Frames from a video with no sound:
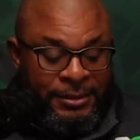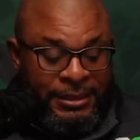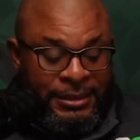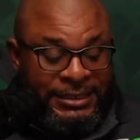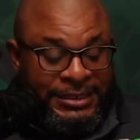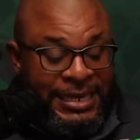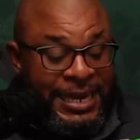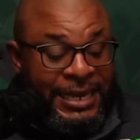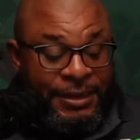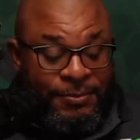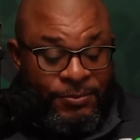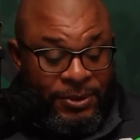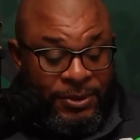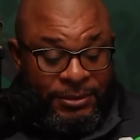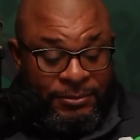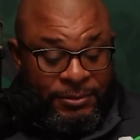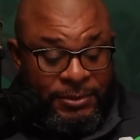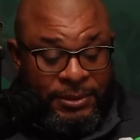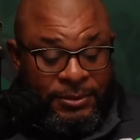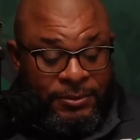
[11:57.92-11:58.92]
Second
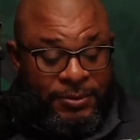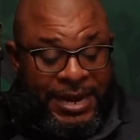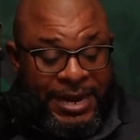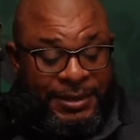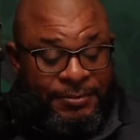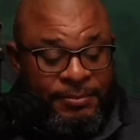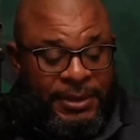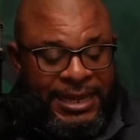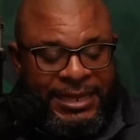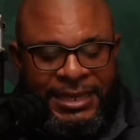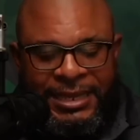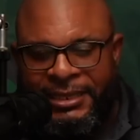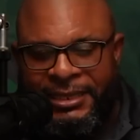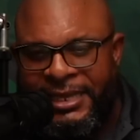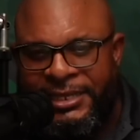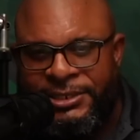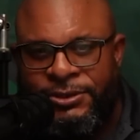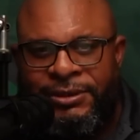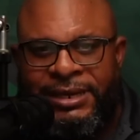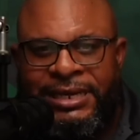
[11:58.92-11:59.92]
one, right? And
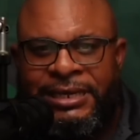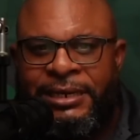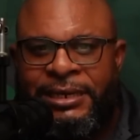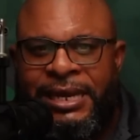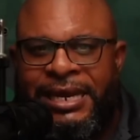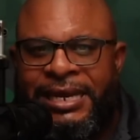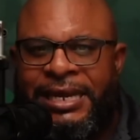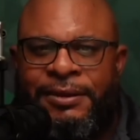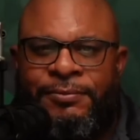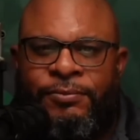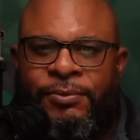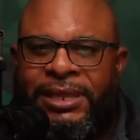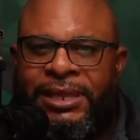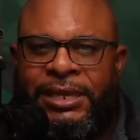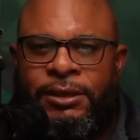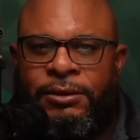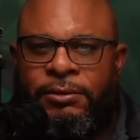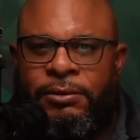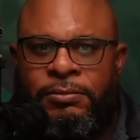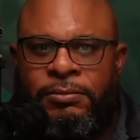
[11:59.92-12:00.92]
these aren't in any
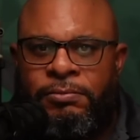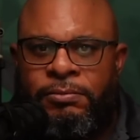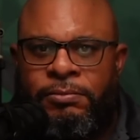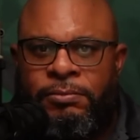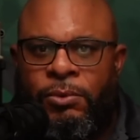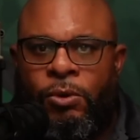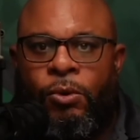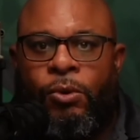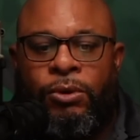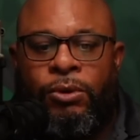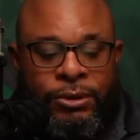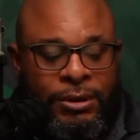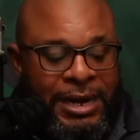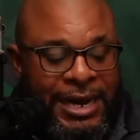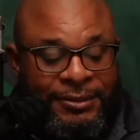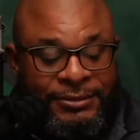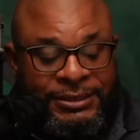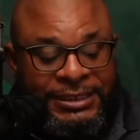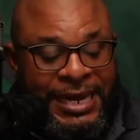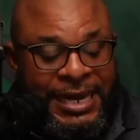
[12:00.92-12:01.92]
really order
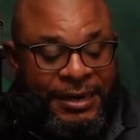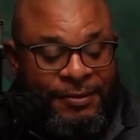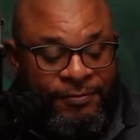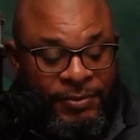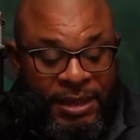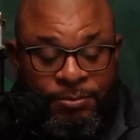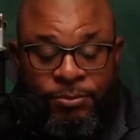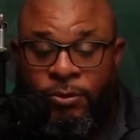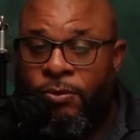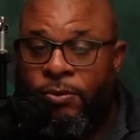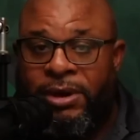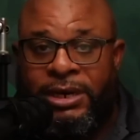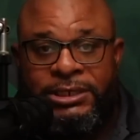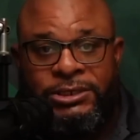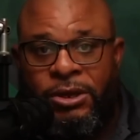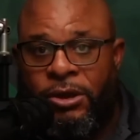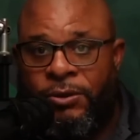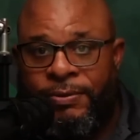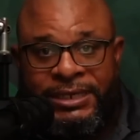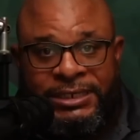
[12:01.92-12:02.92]
outside of number 1 is
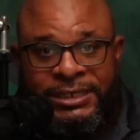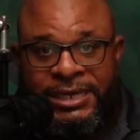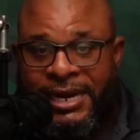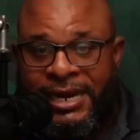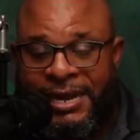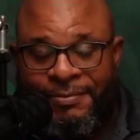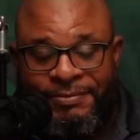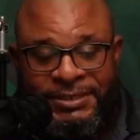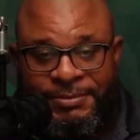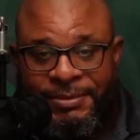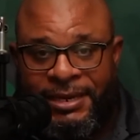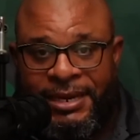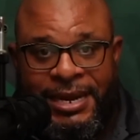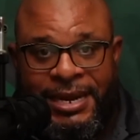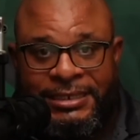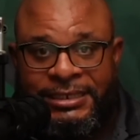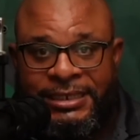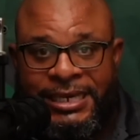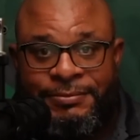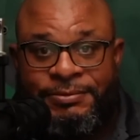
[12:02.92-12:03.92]
always got to have some of
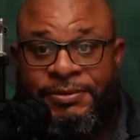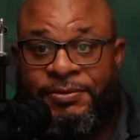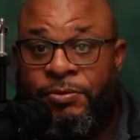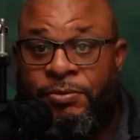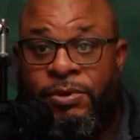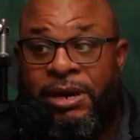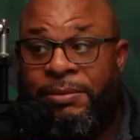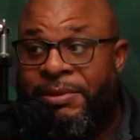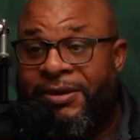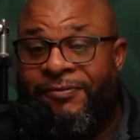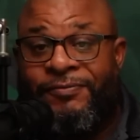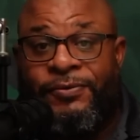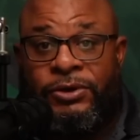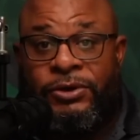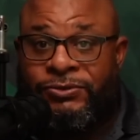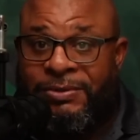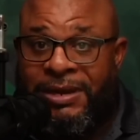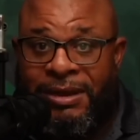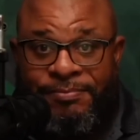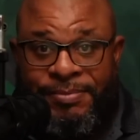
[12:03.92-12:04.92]
God's gifts if you want to be a
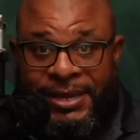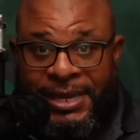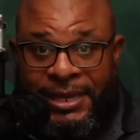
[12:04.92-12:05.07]
first round